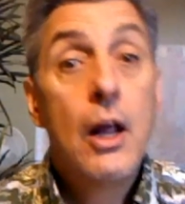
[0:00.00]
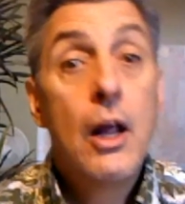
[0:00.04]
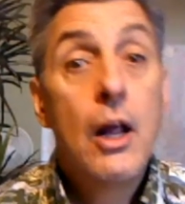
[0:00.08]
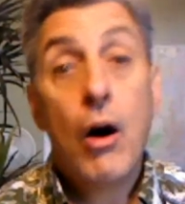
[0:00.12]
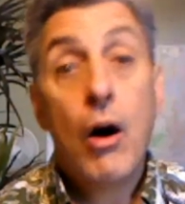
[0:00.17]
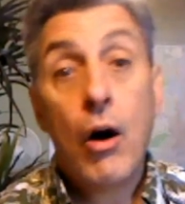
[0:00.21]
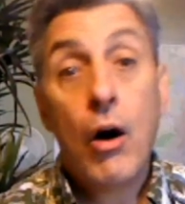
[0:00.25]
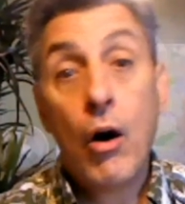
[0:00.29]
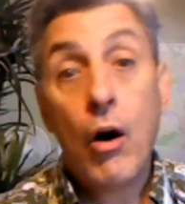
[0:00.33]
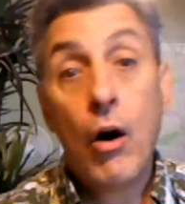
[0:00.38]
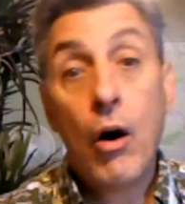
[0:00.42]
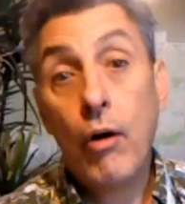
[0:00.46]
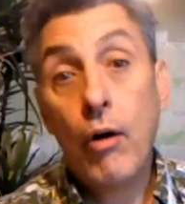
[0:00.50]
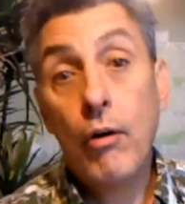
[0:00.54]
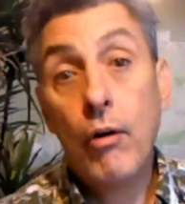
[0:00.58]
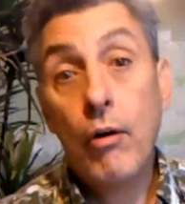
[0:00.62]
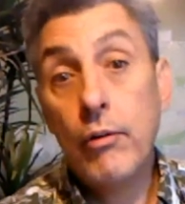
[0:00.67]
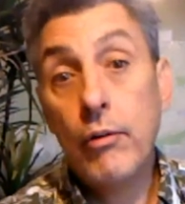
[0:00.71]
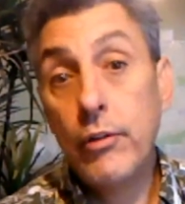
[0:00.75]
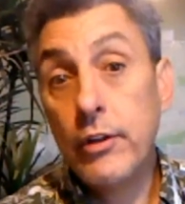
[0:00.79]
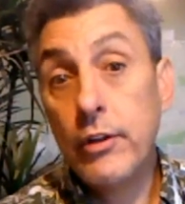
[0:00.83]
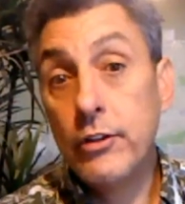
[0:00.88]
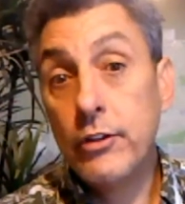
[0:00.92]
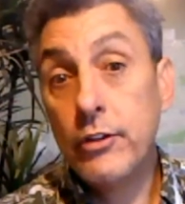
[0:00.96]
all
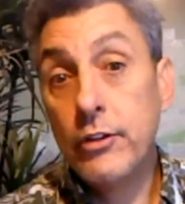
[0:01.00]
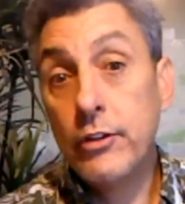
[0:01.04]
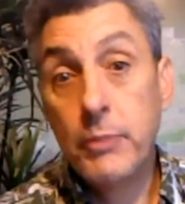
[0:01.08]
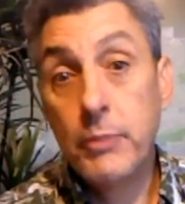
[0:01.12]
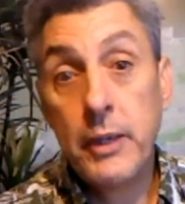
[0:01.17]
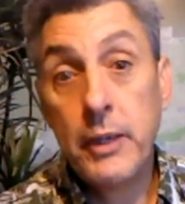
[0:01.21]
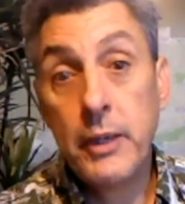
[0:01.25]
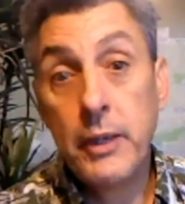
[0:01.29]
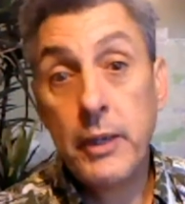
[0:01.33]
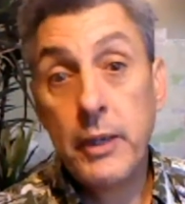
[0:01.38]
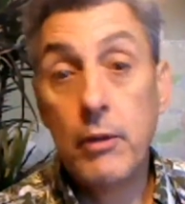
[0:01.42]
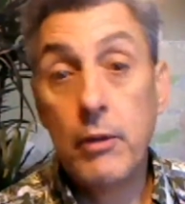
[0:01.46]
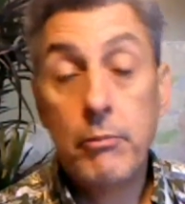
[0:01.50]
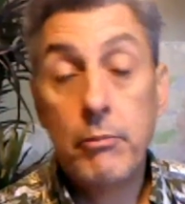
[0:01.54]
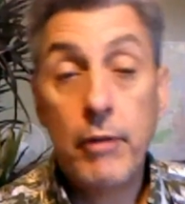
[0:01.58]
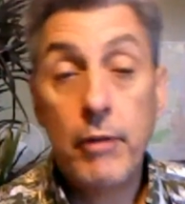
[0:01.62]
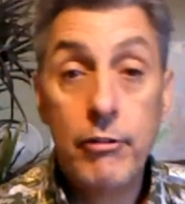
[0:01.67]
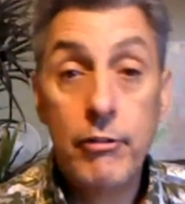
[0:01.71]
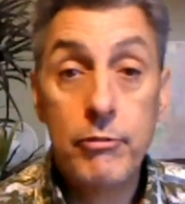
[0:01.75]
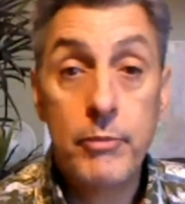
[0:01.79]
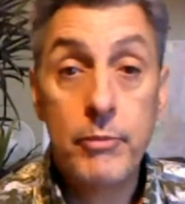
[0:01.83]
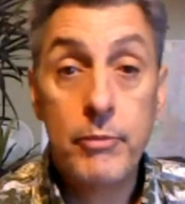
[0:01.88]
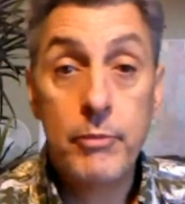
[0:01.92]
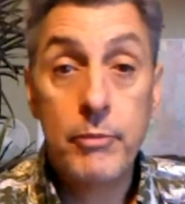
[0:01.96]
these people
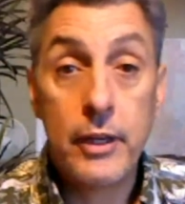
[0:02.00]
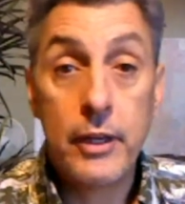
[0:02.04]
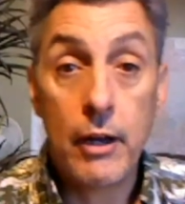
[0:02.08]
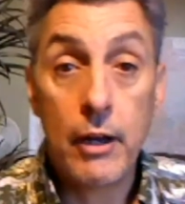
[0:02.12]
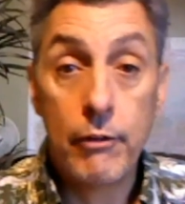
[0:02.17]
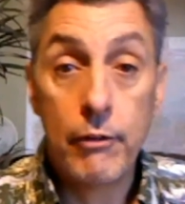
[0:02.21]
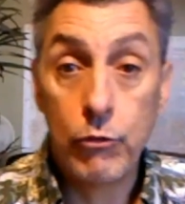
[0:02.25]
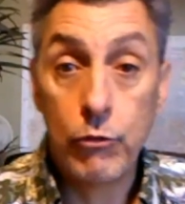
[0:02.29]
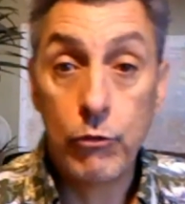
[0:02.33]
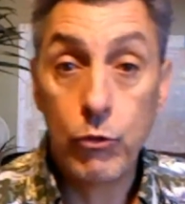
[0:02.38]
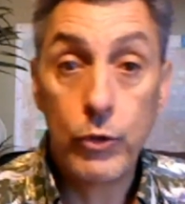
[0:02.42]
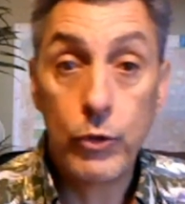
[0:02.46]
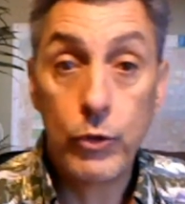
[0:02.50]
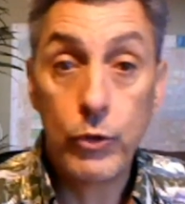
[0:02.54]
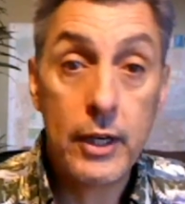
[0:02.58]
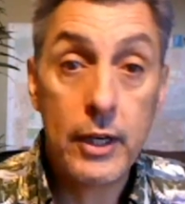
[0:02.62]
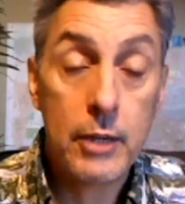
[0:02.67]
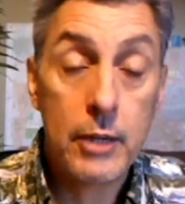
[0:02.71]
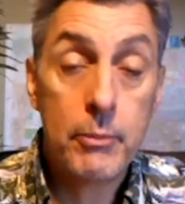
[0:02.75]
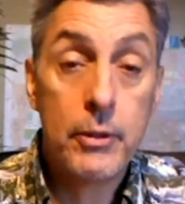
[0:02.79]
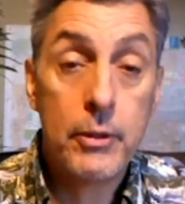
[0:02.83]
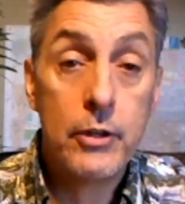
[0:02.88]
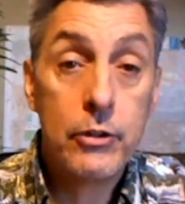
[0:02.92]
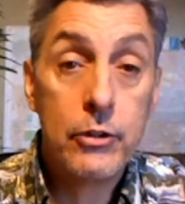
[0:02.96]
above me have really
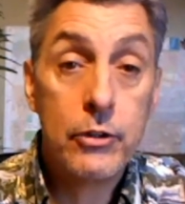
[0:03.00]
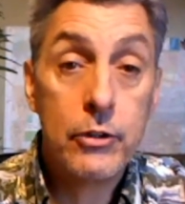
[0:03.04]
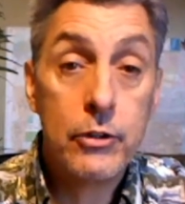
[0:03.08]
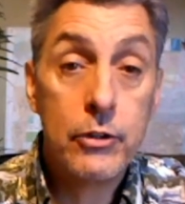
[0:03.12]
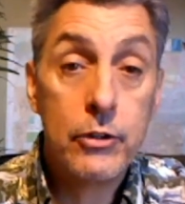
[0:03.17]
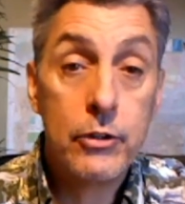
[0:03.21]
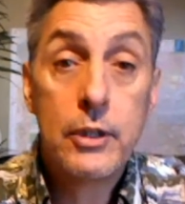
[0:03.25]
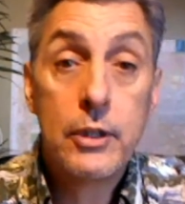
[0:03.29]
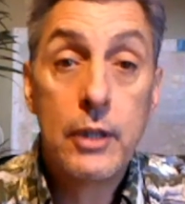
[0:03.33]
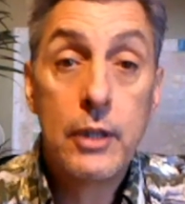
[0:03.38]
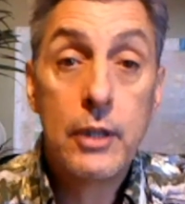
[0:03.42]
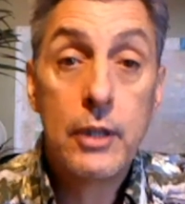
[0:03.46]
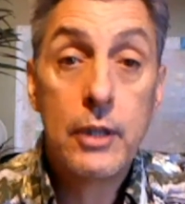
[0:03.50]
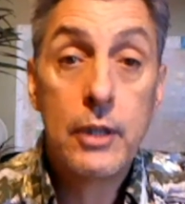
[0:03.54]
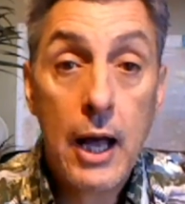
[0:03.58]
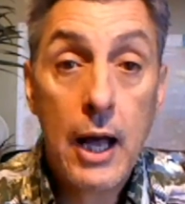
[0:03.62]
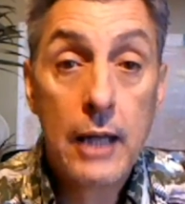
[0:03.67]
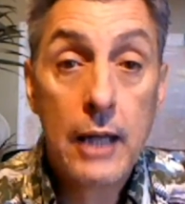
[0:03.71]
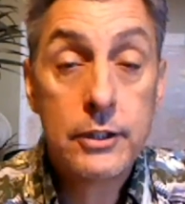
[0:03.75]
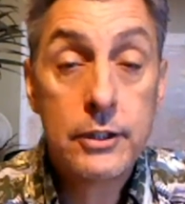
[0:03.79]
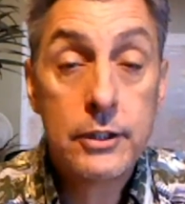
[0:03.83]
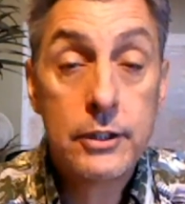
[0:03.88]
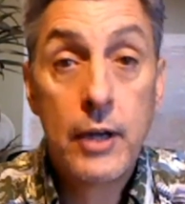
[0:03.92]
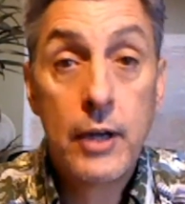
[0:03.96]
been doing a lot
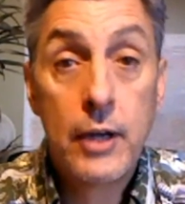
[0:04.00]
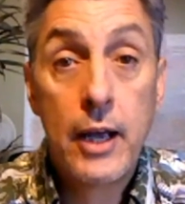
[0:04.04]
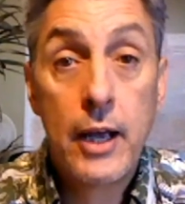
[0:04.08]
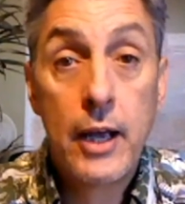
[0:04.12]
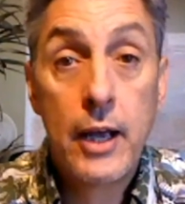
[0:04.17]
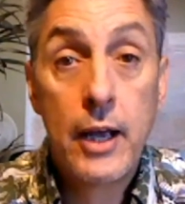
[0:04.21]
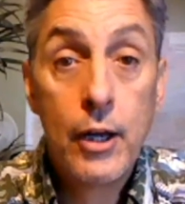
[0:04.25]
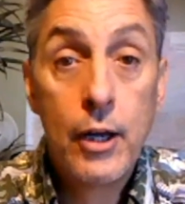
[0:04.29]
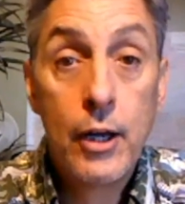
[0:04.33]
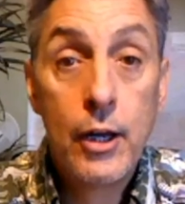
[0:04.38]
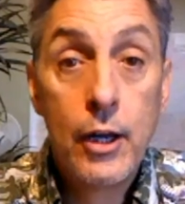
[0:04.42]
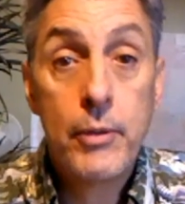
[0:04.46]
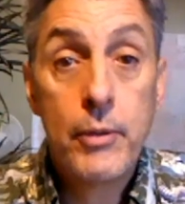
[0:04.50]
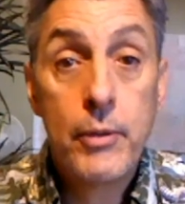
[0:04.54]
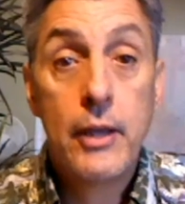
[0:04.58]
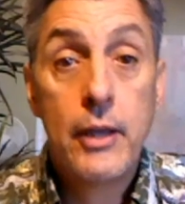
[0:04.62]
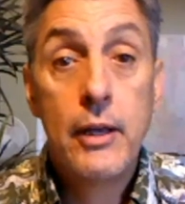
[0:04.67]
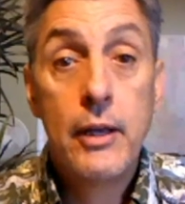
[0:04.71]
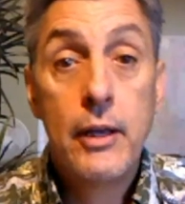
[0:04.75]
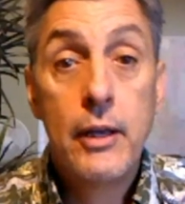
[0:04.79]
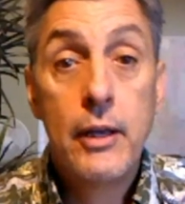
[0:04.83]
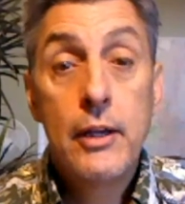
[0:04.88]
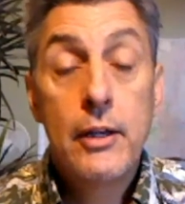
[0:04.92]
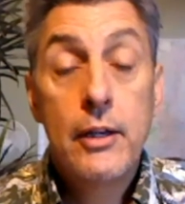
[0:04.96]
to try and help me
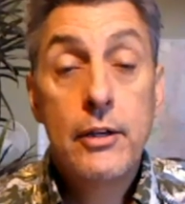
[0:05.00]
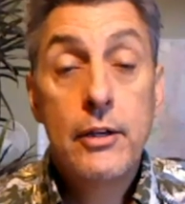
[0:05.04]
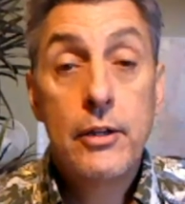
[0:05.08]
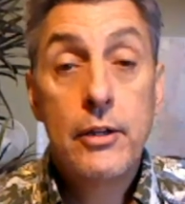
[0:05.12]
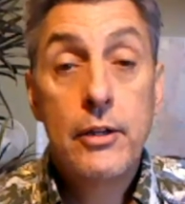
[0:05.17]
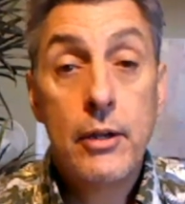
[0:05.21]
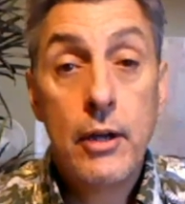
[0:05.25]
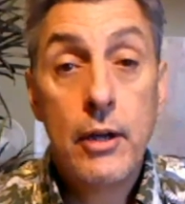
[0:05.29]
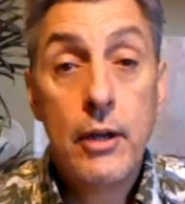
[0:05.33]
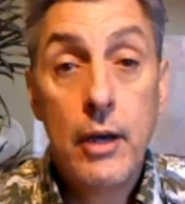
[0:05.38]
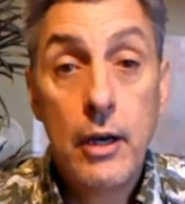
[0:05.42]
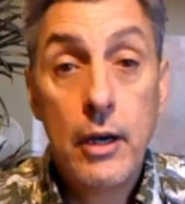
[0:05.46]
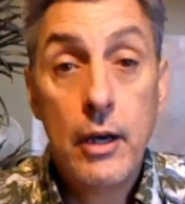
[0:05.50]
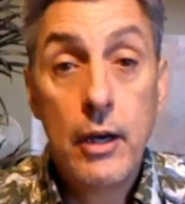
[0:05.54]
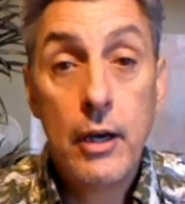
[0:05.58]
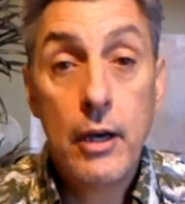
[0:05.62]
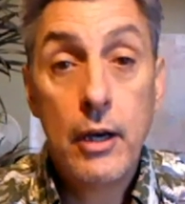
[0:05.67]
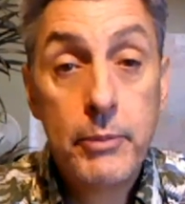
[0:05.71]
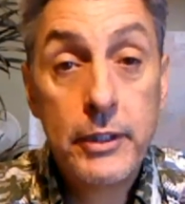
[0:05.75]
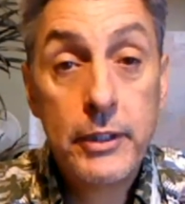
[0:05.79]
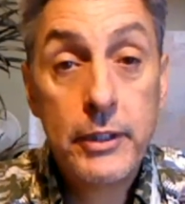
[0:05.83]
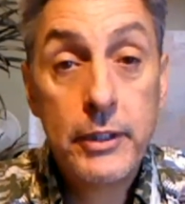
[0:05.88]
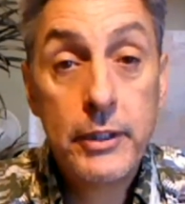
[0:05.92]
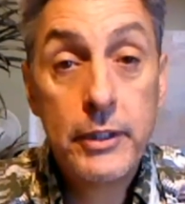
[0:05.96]
to
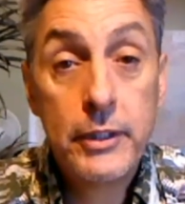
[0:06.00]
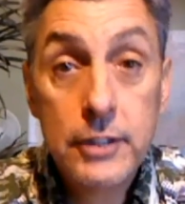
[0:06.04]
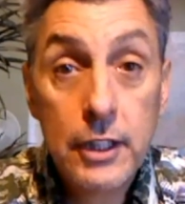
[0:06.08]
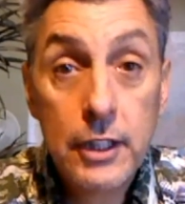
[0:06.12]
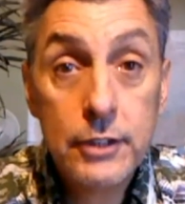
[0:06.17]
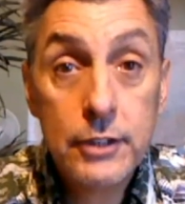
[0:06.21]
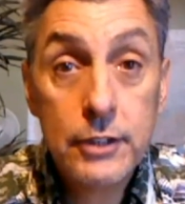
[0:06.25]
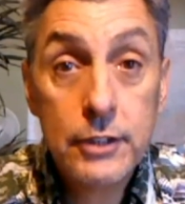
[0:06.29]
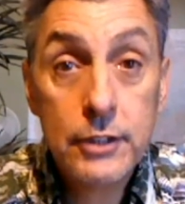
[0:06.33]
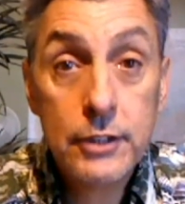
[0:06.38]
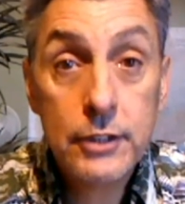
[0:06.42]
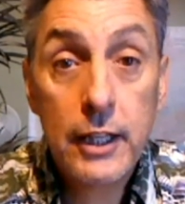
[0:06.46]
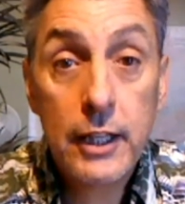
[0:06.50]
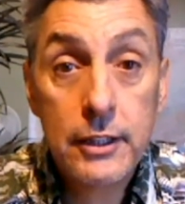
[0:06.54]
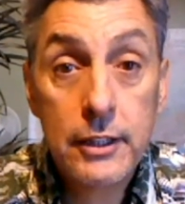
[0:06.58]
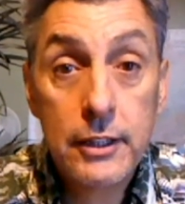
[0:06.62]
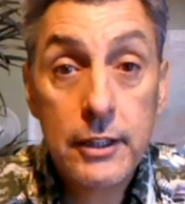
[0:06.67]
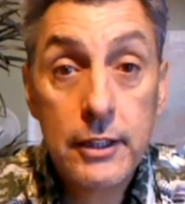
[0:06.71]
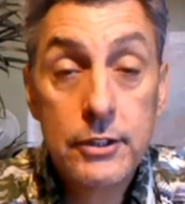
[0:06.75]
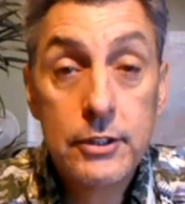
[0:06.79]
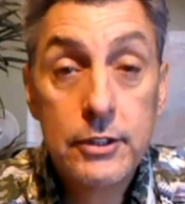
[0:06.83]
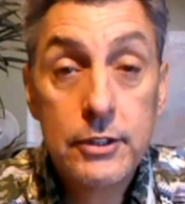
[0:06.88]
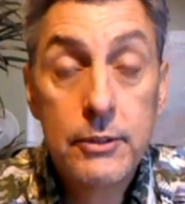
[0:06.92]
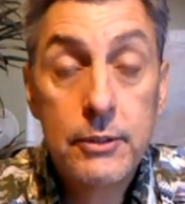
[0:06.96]
be successful at
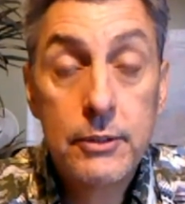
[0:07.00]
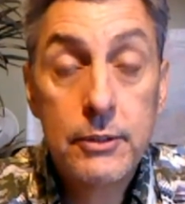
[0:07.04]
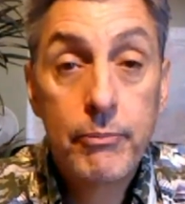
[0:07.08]
this.